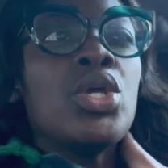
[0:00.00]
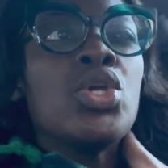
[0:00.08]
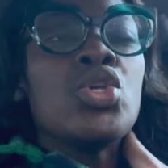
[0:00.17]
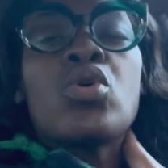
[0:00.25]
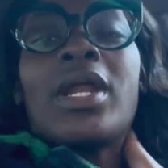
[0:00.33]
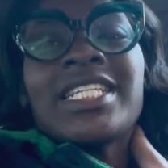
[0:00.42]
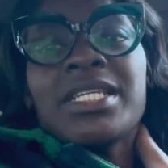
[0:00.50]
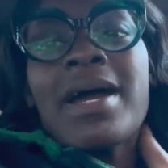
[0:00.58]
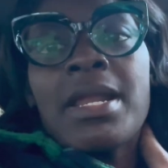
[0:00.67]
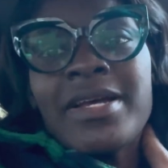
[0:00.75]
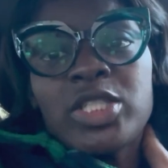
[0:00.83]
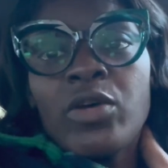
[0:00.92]
You gonna let
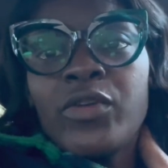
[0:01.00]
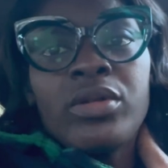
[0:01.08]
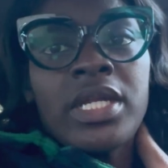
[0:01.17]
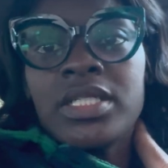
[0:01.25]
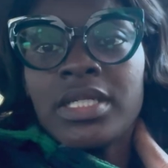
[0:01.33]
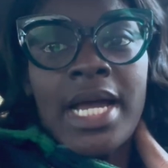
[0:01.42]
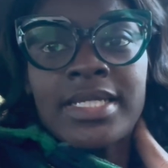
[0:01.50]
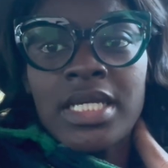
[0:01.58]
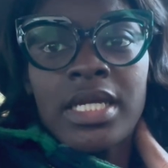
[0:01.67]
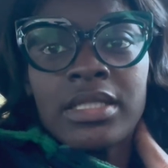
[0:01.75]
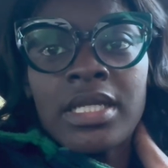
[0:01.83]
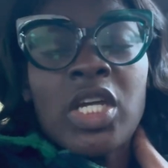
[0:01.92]
somebody mess over your niece and not say
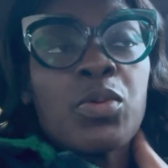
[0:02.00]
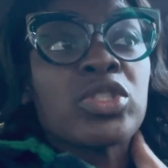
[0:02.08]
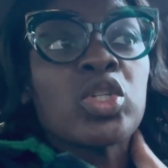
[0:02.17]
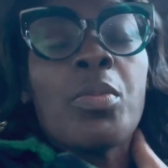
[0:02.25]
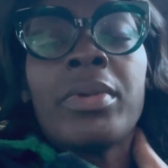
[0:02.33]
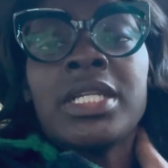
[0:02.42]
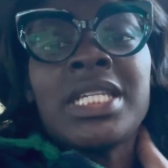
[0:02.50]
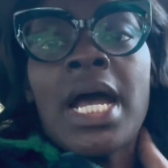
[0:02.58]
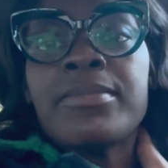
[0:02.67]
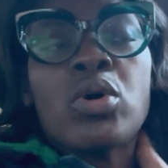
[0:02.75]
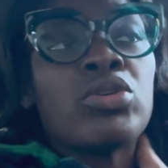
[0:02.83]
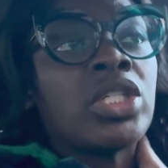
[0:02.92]
anything? It was so many
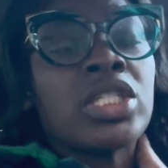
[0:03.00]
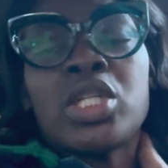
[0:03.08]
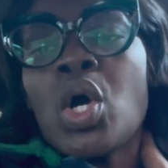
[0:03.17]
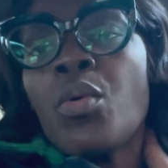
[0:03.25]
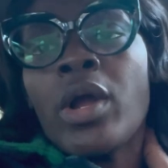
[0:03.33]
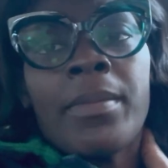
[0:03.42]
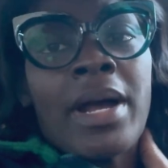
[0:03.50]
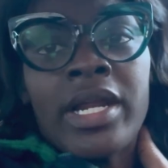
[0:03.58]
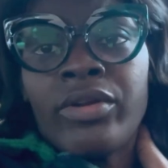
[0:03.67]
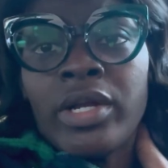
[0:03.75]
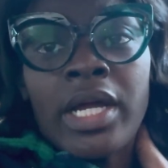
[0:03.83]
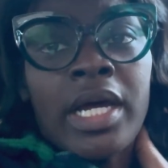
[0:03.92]
times, just don't worry about
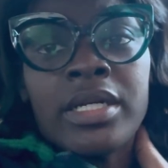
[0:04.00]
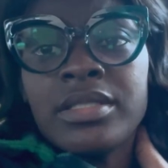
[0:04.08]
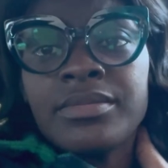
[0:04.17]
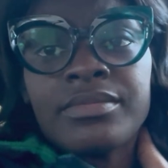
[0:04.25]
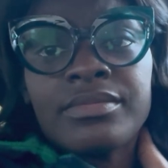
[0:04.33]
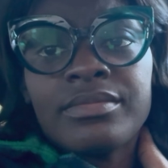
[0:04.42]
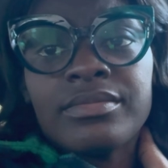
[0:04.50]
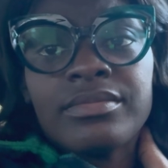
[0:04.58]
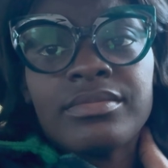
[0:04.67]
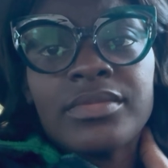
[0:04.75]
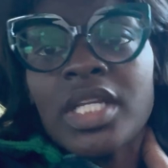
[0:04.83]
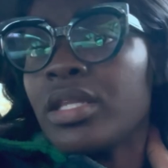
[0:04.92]
it, Rihanna.
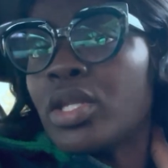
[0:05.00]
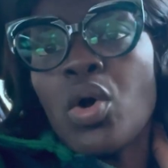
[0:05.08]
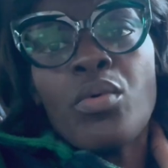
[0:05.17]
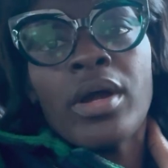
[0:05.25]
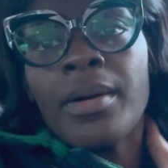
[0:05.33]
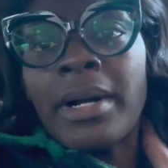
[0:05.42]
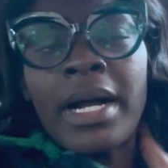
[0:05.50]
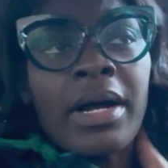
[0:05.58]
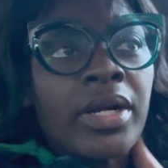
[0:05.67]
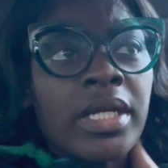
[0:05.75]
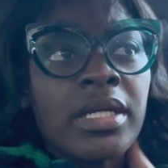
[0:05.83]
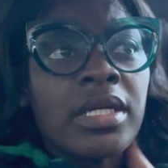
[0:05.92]
Don't worry
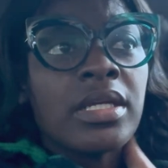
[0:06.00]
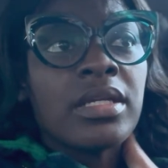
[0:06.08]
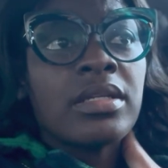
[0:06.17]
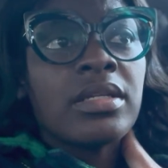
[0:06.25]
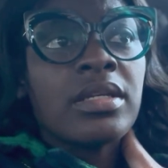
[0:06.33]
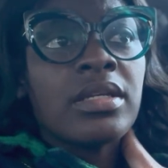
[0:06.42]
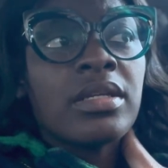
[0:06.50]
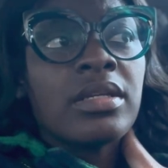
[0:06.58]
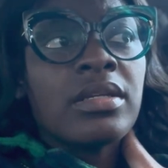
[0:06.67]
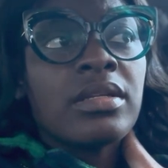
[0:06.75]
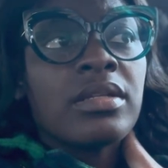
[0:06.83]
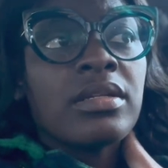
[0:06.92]
about it.
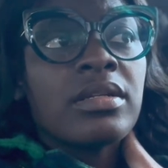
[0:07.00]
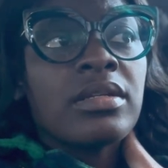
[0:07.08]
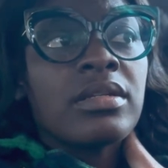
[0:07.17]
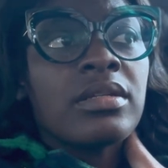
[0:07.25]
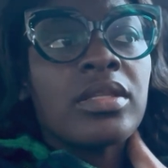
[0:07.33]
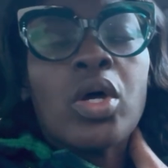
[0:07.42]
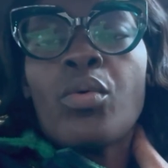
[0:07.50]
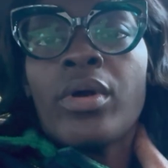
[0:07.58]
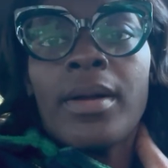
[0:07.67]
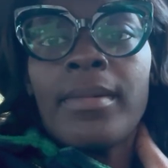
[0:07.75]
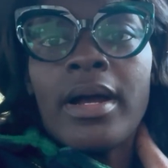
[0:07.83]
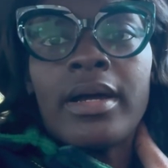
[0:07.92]
Don't worry
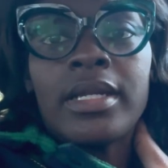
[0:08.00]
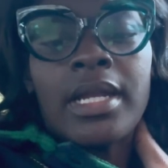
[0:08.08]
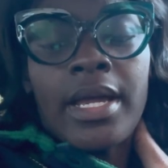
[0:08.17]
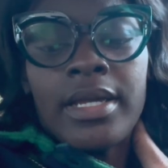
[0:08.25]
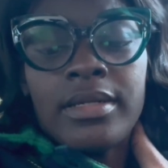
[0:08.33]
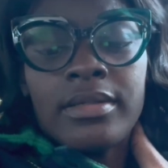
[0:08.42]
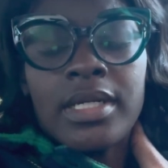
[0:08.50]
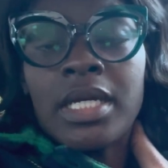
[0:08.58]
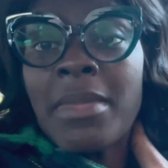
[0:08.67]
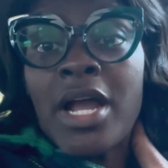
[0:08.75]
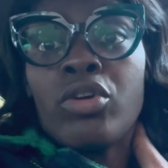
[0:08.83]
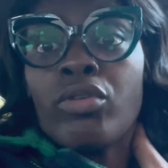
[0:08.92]
about it. Like, and
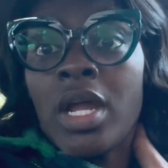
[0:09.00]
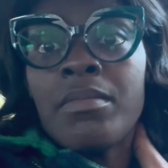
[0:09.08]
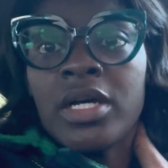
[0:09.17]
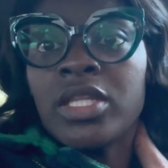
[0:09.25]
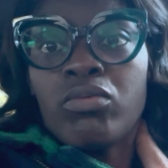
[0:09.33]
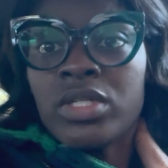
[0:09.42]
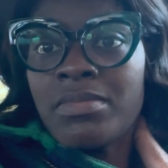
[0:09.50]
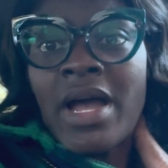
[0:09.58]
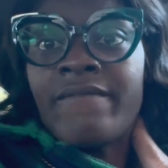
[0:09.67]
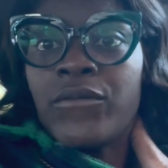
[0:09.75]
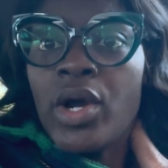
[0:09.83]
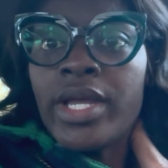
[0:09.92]
my grandmother was my
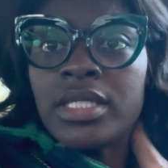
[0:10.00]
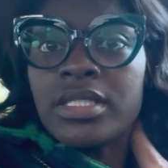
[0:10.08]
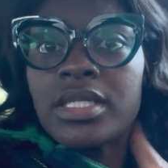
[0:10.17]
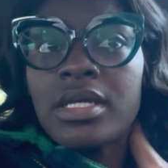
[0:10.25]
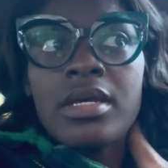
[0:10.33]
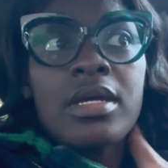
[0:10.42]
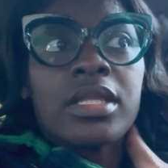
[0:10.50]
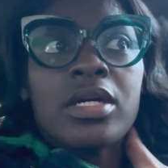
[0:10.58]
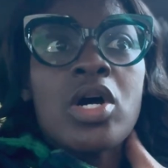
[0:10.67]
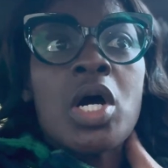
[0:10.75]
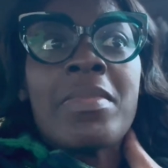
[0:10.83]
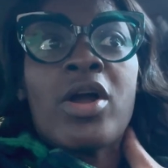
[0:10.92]
voice. They
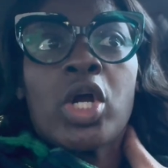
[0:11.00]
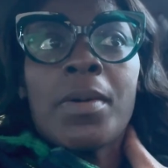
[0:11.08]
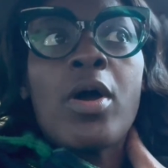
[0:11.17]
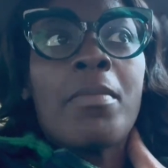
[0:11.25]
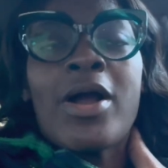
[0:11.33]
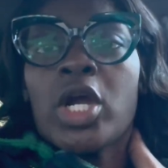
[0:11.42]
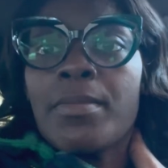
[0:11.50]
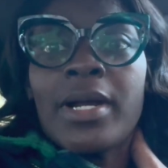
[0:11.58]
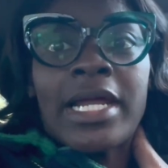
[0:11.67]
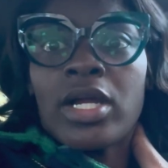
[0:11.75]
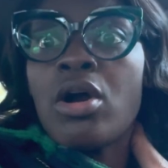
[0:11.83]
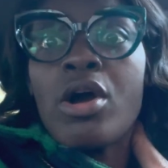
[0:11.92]
called my grandma. My grandma
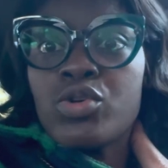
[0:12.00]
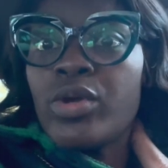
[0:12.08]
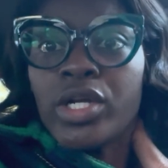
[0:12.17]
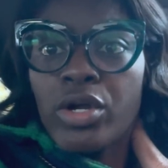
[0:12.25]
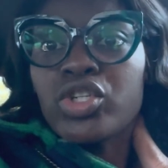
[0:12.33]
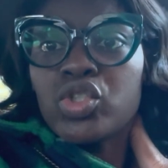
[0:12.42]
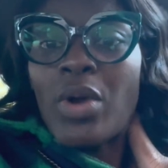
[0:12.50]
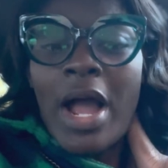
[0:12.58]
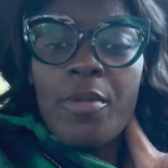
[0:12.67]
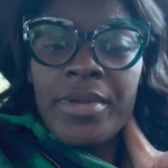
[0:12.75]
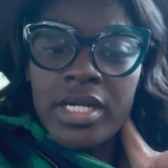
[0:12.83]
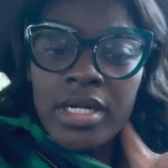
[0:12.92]
got to call you and curse you
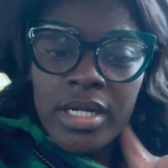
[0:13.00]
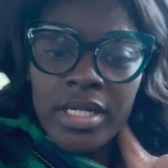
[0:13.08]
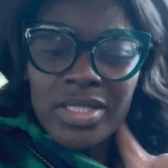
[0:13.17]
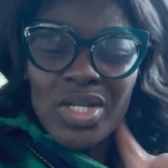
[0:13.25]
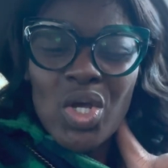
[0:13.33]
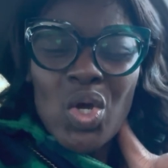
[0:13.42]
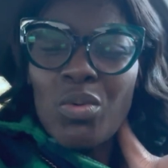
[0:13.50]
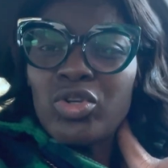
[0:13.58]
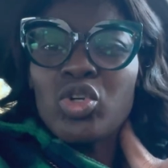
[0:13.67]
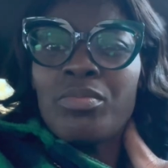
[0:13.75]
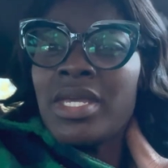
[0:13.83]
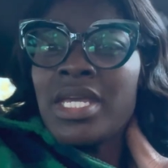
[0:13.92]
out because what
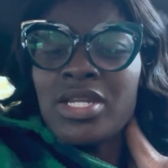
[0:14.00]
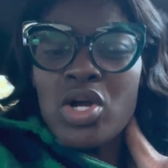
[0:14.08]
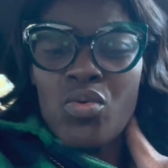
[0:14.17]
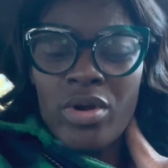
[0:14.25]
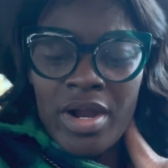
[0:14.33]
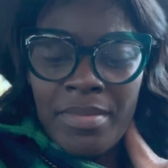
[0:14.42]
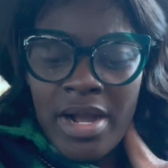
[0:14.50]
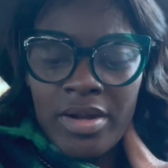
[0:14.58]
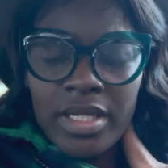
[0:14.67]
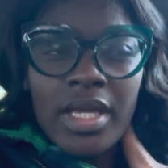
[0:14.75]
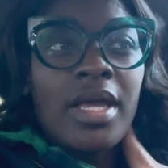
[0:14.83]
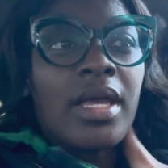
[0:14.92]
you mean don't worry about
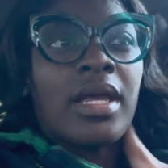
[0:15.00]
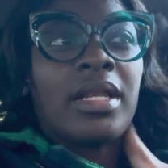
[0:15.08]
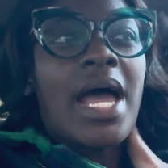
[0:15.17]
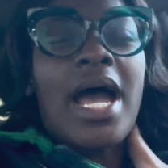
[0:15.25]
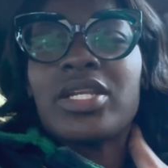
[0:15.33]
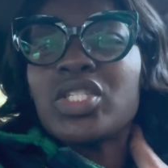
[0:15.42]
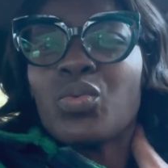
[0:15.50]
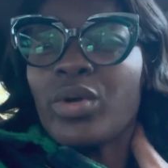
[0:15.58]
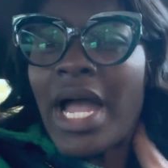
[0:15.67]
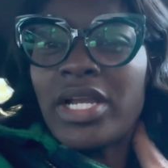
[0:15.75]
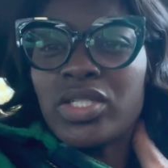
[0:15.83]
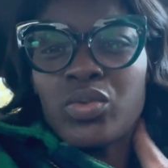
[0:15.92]
it? And I just
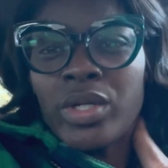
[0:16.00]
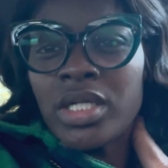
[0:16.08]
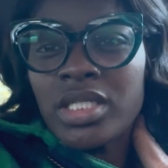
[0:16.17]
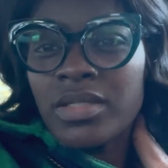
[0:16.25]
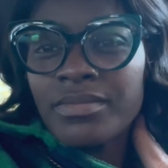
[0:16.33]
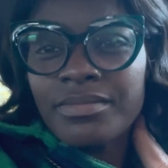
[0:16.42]
wish